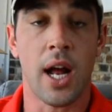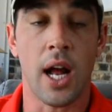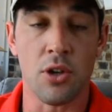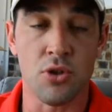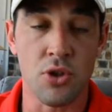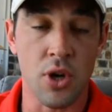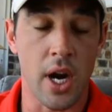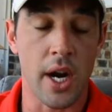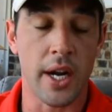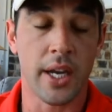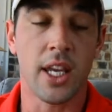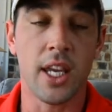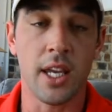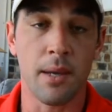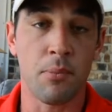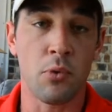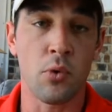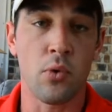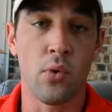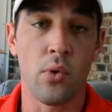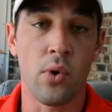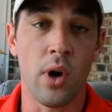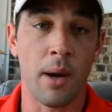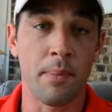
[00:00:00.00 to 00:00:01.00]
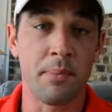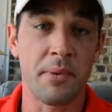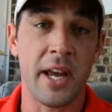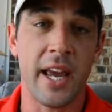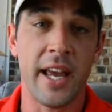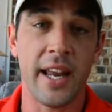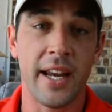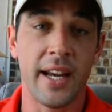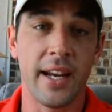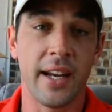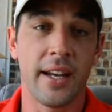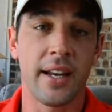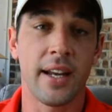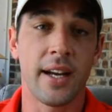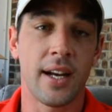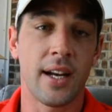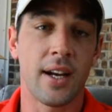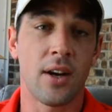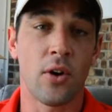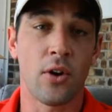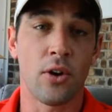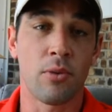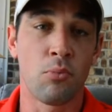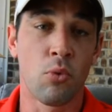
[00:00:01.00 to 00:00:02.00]
I'll try and keep you updated
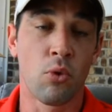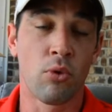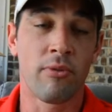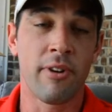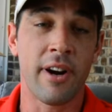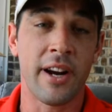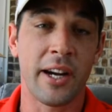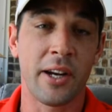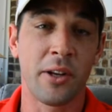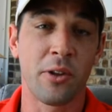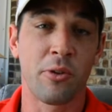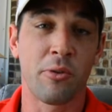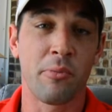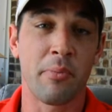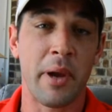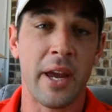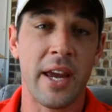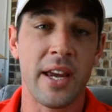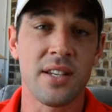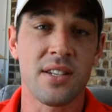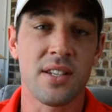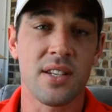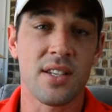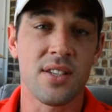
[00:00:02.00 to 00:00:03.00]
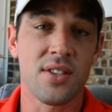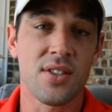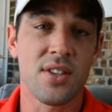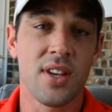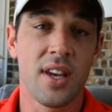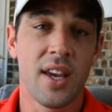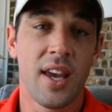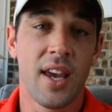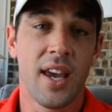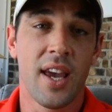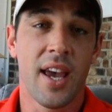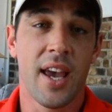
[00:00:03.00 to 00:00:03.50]
on a more regular basis,